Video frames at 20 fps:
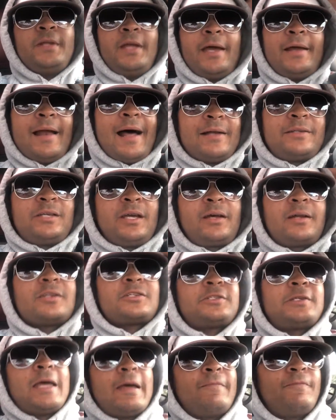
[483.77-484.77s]
And I took it a
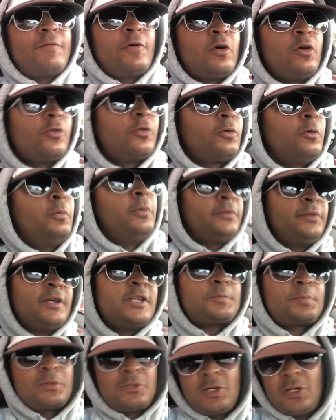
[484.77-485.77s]
step further with
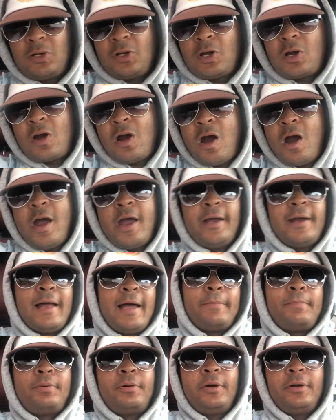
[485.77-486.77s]
this particular car and
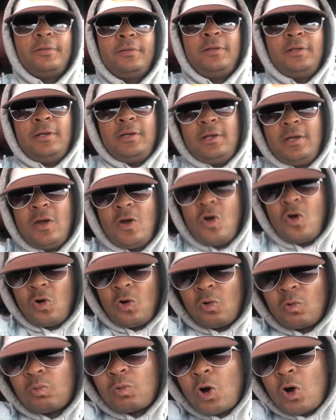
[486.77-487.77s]
I put the
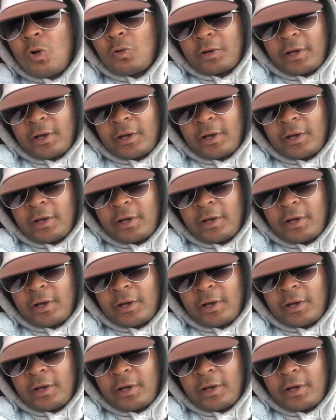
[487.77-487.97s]
roll